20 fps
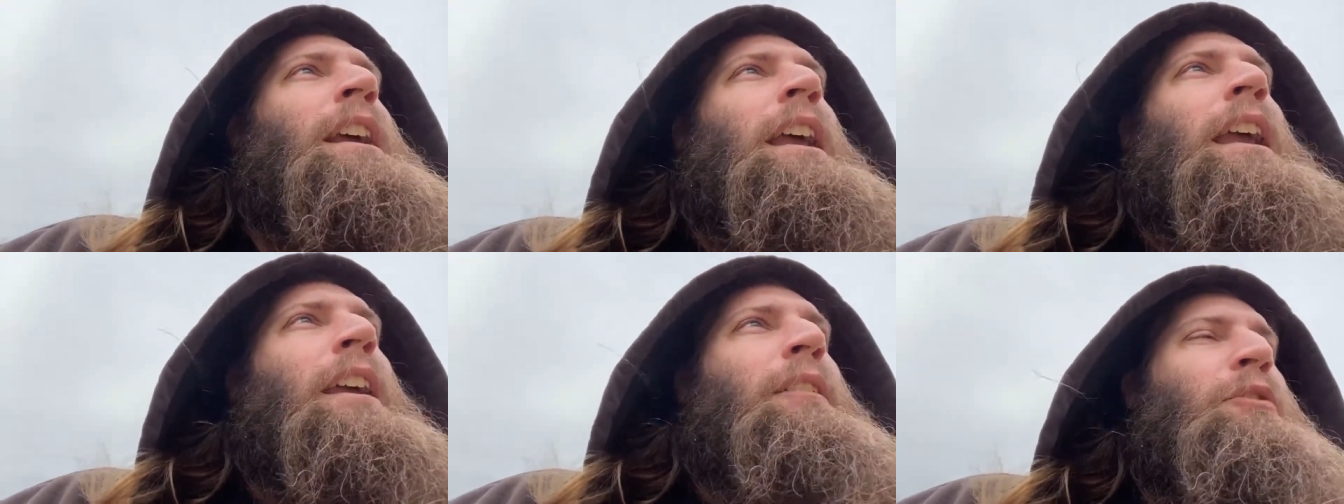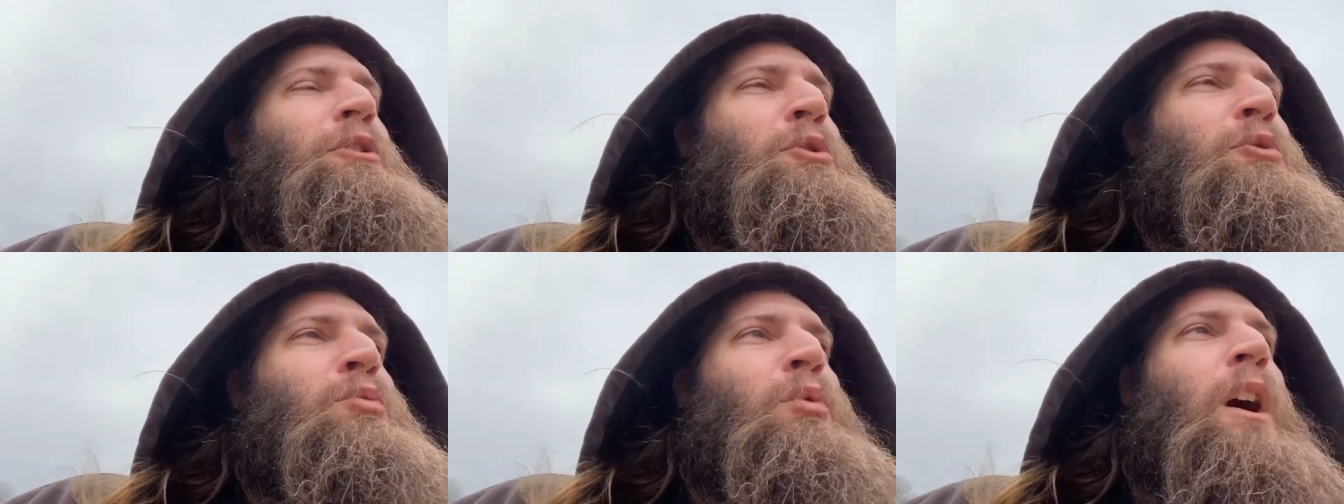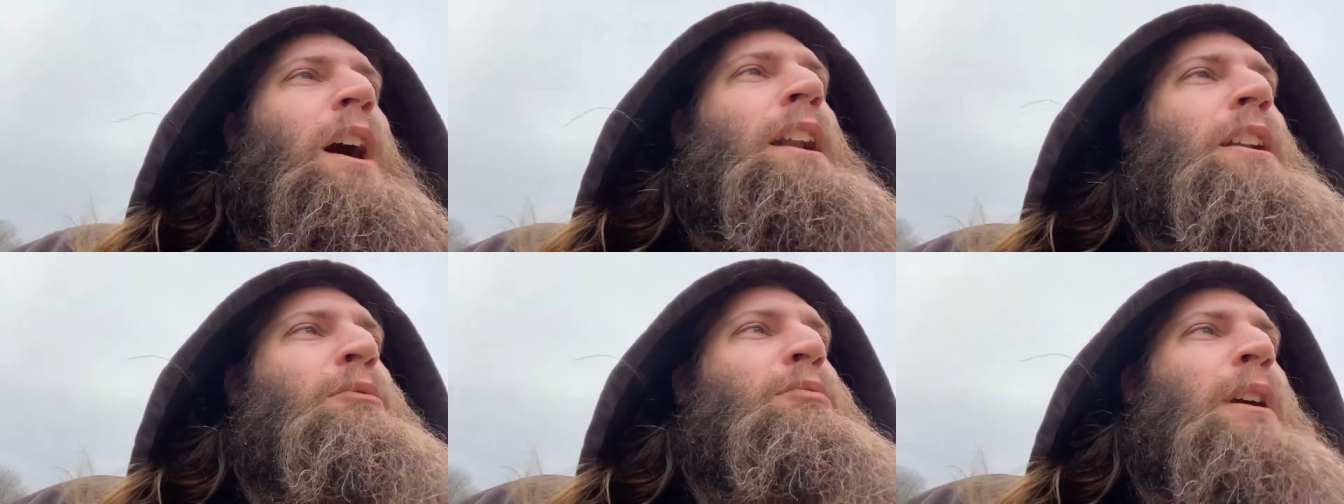If you
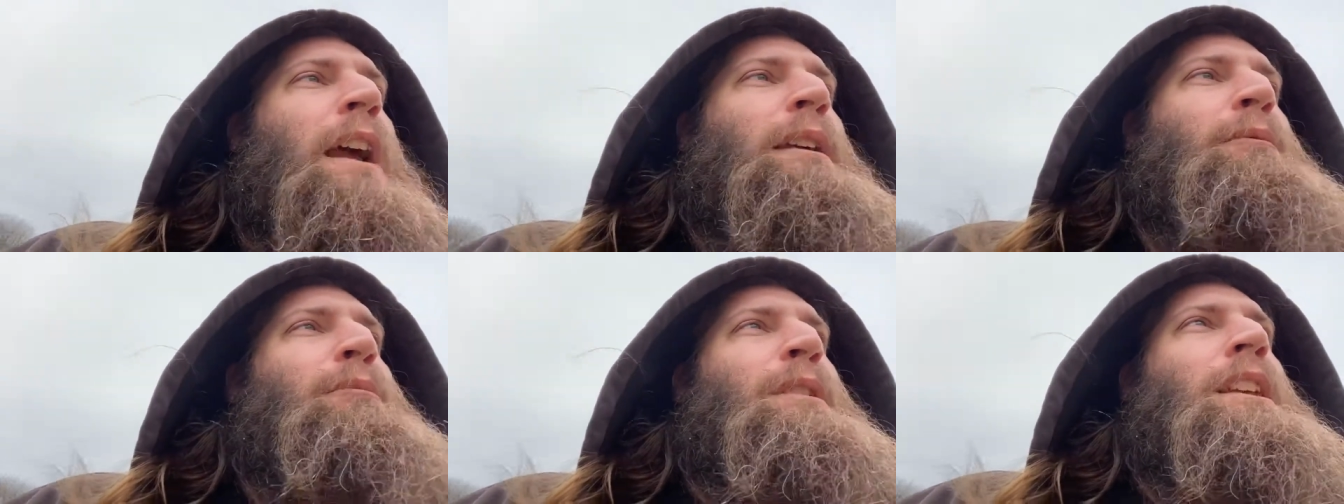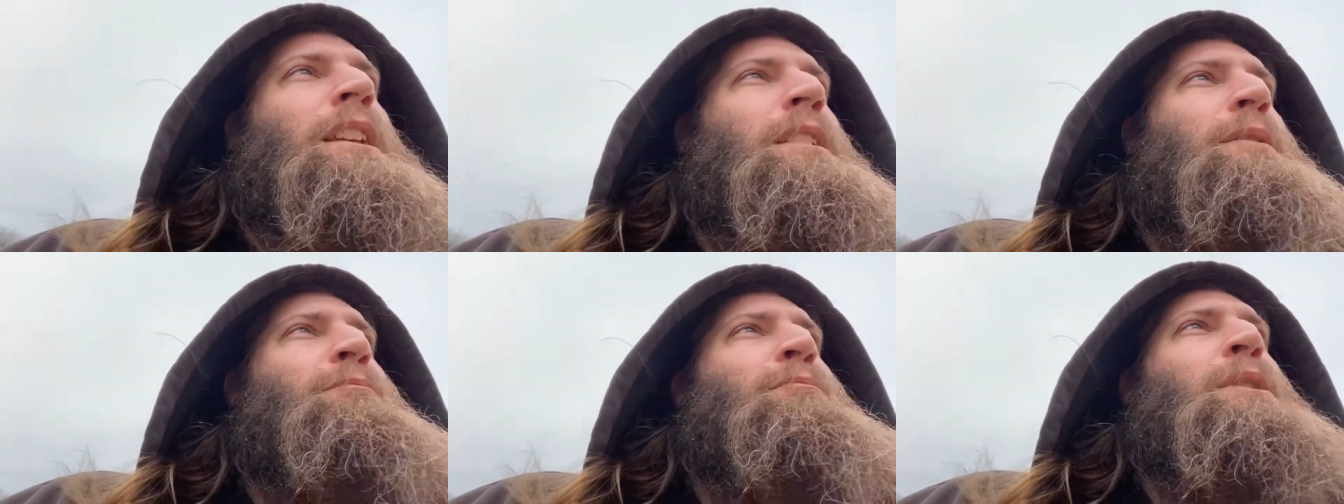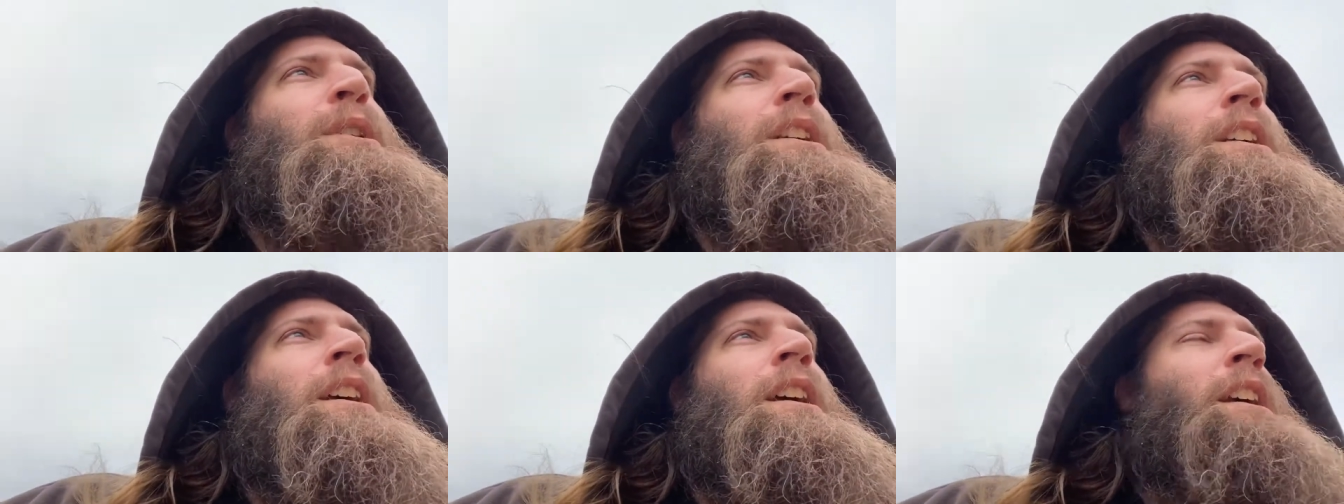want to write me in a
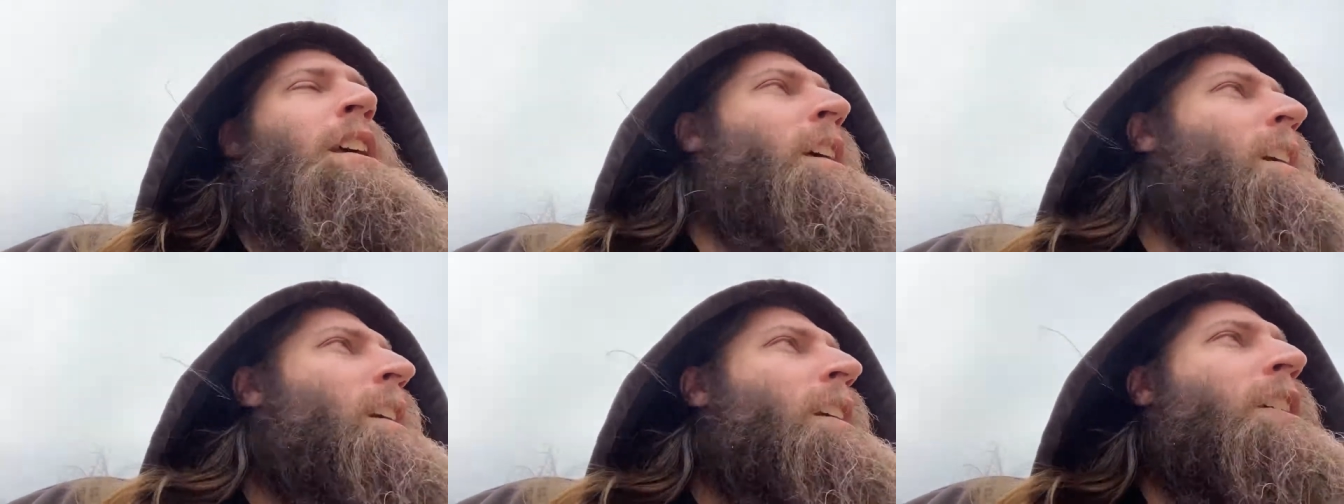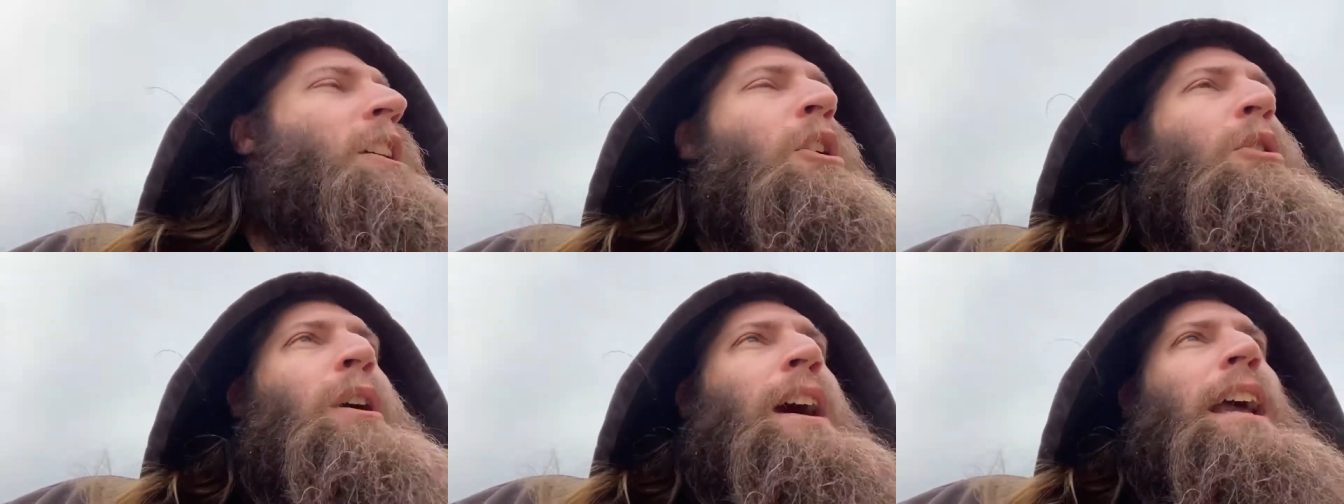book, go